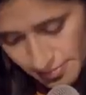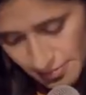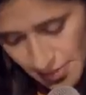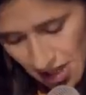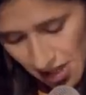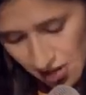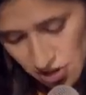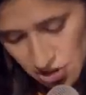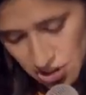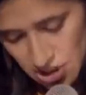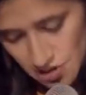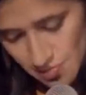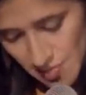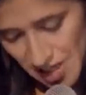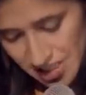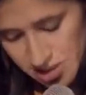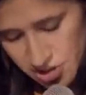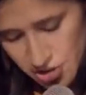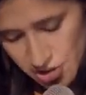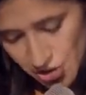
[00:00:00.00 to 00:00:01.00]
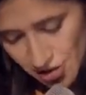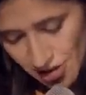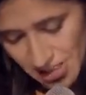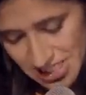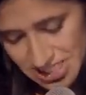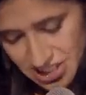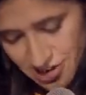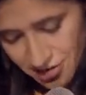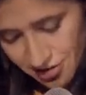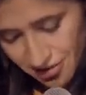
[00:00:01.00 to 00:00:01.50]
I was just making sure I
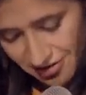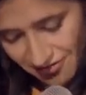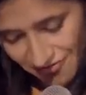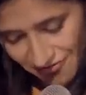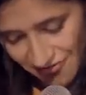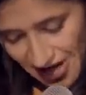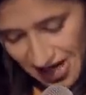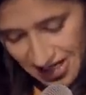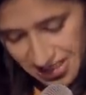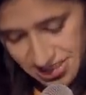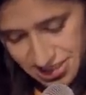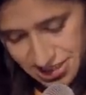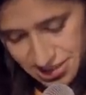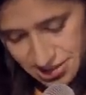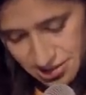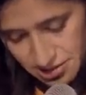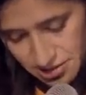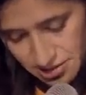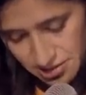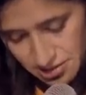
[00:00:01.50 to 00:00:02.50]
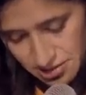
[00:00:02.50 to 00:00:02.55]
still had a face.